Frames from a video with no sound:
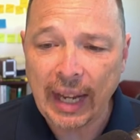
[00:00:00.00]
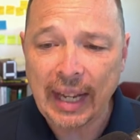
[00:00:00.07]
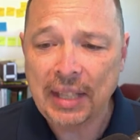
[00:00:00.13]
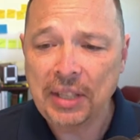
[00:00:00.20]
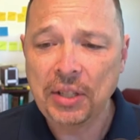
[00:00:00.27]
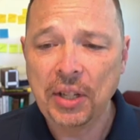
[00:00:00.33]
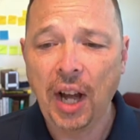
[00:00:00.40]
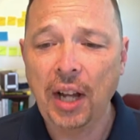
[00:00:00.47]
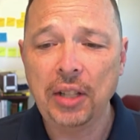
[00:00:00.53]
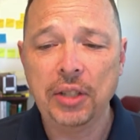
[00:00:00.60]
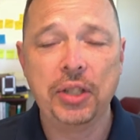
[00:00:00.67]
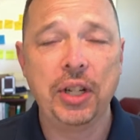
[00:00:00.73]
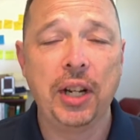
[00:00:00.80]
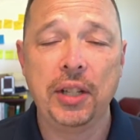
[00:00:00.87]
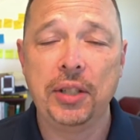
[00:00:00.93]
It's
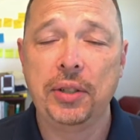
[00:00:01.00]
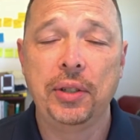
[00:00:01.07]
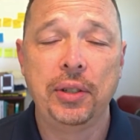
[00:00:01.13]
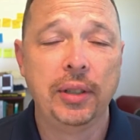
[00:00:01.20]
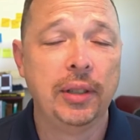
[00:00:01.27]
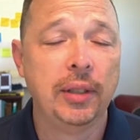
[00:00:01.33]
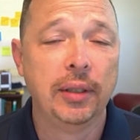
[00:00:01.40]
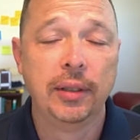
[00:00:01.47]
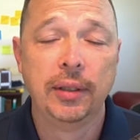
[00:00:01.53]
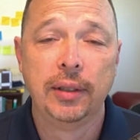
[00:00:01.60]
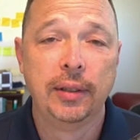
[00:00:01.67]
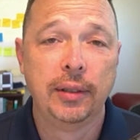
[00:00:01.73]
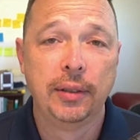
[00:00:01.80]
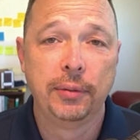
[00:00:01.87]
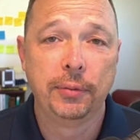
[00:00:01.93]
not just
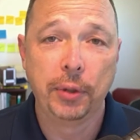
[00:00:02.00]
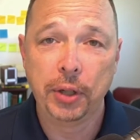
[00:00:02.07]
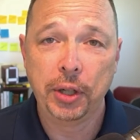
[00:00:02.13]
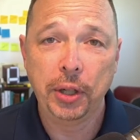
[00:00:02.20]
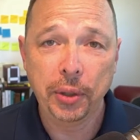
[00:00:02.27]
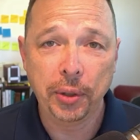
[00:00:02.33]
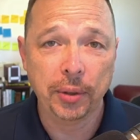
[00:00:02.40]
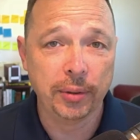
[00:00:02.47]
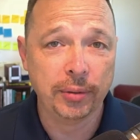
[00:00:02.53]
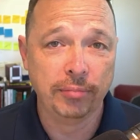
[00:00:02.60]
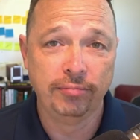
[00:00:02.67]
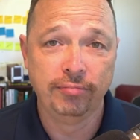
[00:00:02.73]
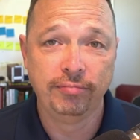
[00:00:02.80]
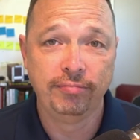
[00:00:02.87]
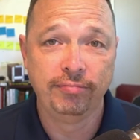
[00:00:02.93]
for you.
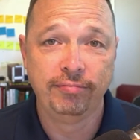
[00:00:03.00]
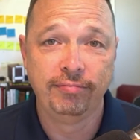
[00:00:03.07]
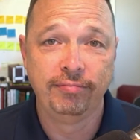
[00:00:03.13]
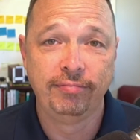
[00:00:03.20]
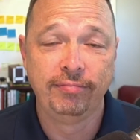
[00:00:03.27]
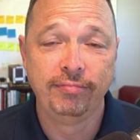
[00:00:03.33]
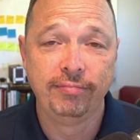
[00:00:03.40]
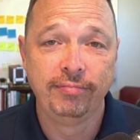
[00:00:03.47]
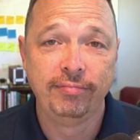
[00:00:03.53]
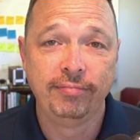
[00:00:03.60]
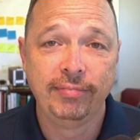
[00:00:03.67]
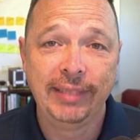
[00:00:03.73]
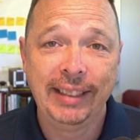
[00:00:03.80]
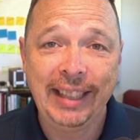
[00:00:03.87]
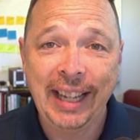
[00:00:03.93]

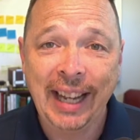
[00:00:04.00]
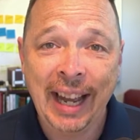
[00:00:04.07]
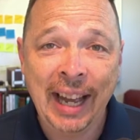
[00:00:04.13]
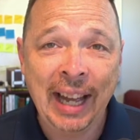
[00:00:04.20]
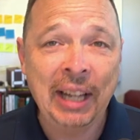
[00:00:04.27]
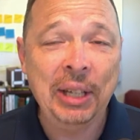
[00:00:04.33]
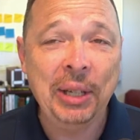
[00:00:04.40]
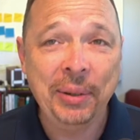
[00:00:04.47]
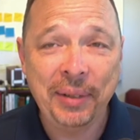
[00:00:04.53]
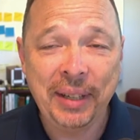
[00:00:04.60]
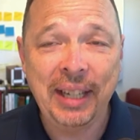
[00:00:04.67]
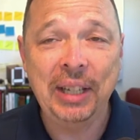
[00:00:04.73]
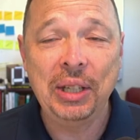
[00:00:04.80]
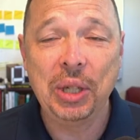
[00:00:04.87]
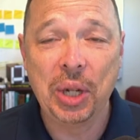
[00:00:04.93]
Yeah, you
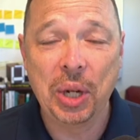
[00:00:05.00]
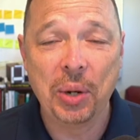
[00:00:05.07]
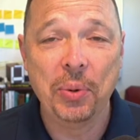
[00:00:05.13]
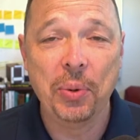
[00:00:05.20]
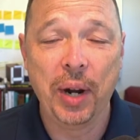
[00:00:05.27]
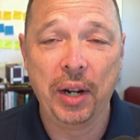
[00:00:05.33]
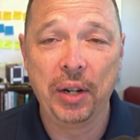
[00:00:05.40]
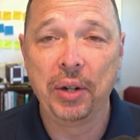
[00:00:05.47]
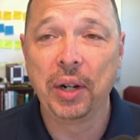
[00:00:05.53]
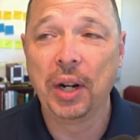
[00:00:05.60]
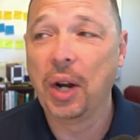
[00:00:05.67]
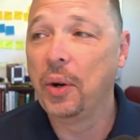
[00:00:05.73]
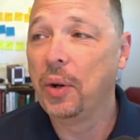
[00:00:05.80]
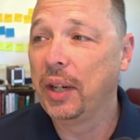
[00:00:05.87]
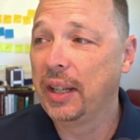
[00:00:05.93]
need to know where you're
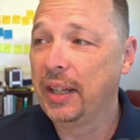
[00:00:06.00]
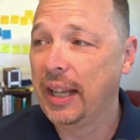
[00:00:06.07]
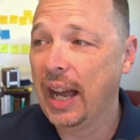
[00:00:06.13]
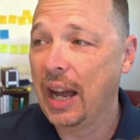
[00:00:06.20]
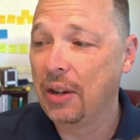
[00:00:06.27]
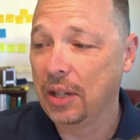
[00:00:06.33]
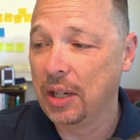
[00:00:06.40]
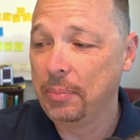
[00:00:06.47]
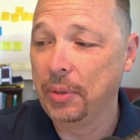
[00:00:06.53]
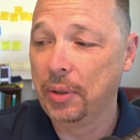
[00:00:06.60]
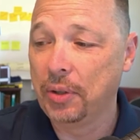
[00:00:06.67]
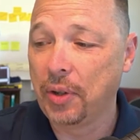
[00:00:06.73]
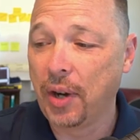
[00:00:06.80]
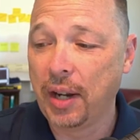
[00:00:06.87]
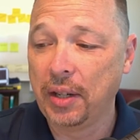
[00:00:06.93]
going and the outcome
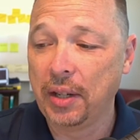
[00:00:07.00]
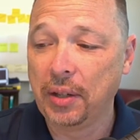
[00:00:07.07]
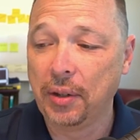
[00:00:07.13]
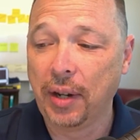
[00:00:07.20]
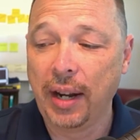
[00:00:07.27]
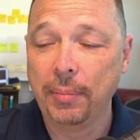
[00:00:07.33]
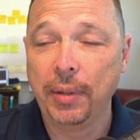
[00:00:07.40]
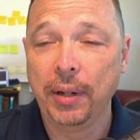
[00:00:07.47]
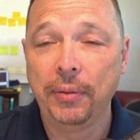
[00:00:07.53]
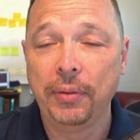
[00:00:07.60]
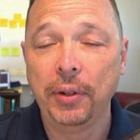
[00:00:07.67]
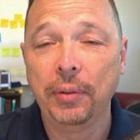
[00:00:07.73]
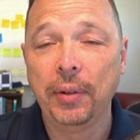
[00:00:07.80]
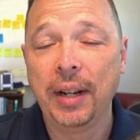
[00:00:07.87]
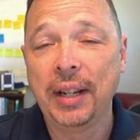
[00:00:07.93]
you're trying to create, but
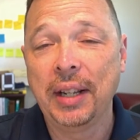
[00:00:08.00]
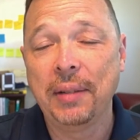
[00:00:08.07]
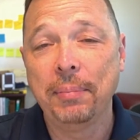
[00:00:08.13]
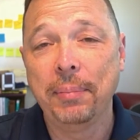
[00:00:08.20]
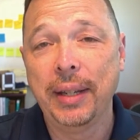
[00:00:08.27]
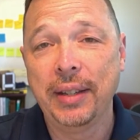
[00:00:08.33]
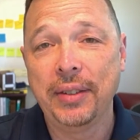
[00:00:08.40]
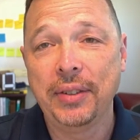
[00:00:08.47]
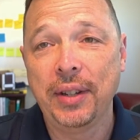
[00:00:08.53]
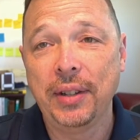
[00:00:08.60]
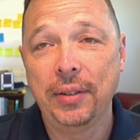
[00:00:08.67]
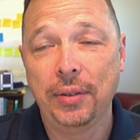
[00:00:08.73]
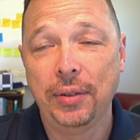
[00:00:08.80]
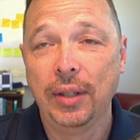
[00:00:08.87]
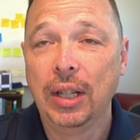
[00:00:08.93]
if you're running a
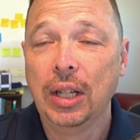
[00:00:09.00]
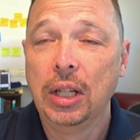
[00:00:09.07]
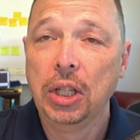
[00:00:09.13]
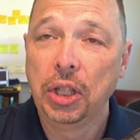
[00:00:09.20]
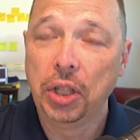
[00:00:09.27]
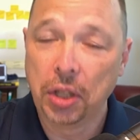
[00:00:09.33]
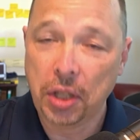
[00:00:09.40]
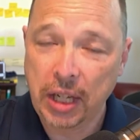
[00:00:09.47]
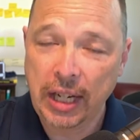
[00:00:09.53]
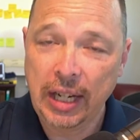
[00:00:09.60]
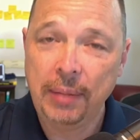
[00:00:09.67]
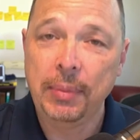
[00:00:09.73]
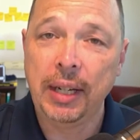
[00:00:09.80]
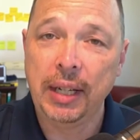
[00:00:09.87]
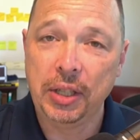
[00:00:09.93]
business, your
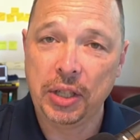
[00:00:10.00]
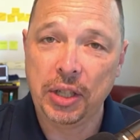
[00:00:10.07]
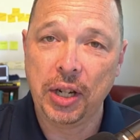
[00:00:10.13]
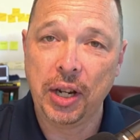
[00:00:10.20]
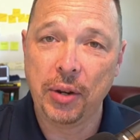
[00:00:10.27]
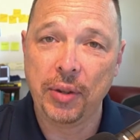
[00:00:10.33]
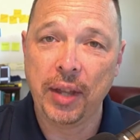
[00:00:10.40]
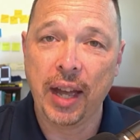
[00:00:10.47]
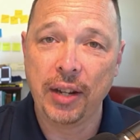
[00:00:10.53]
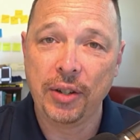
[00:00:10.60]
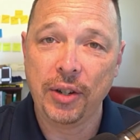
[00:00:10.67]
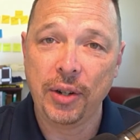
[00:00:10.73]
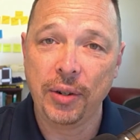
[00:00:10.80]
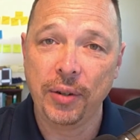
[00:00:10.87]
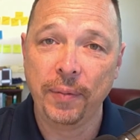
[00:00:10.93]
team needs to know
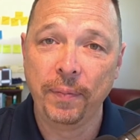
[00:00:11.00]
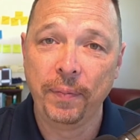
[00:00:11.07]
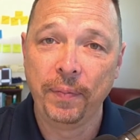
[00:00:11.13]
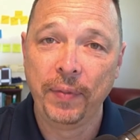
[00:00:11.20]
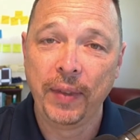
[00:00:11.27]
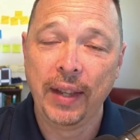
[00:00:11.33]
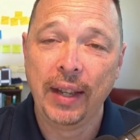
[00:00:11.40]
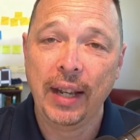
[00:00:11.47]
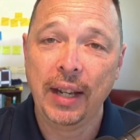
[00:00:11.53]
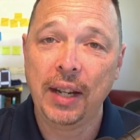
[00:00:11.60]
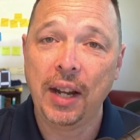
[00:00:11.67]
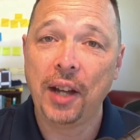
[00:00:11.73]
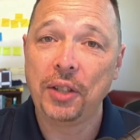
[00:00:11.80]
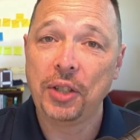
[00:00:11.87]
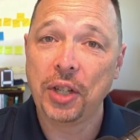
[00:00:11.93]
that too. And
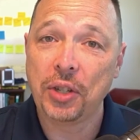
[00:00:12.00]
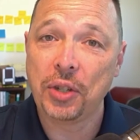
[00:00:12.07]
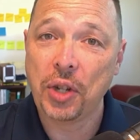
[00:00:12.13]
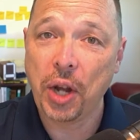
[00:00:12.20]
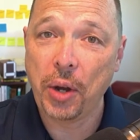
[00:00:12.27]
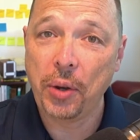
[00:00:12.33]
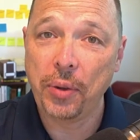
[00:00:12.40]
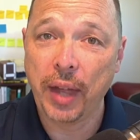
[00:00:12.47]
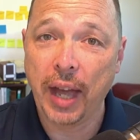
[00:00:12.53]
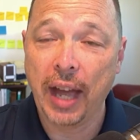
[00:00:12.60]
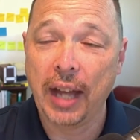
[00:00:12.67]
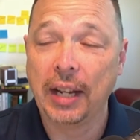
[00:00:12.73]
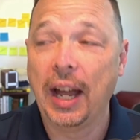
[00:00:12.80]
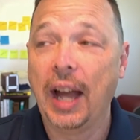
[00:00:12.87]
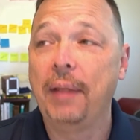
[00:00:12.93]
not just know
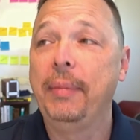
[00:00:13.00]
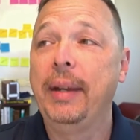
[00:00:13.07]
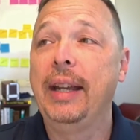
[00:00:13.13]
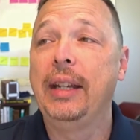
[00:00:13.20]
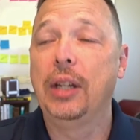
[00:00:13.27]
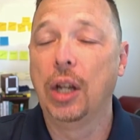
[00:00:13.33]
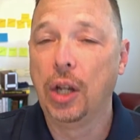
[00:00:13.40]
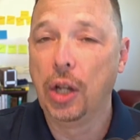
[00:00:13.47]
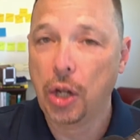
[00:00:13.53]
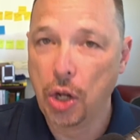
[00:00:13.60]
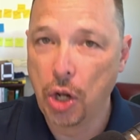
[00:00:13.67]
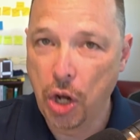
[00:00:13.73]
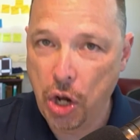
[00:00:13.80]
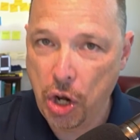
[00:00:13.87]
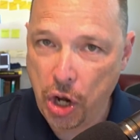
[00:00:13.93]
that, I mean
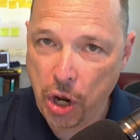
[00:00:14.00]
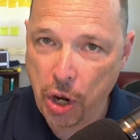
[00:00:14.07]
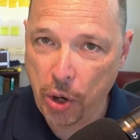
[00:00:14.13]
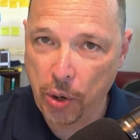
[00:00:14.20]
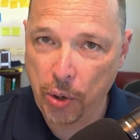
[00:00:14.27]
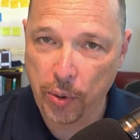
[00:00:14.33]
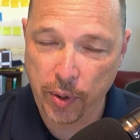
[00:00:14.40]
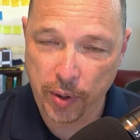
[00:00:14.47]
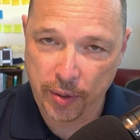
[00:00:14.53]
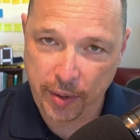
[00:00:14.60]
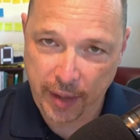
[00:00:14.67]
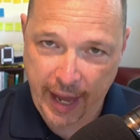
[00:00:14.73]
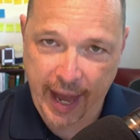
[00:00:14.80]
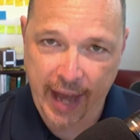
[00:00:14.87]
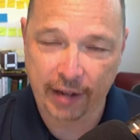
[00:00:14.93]
know
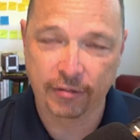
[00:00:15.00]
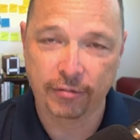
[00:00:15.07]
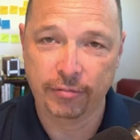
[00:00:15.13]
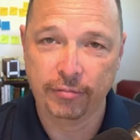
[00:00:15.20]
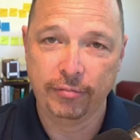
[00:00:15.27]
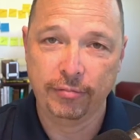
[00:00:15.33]
that.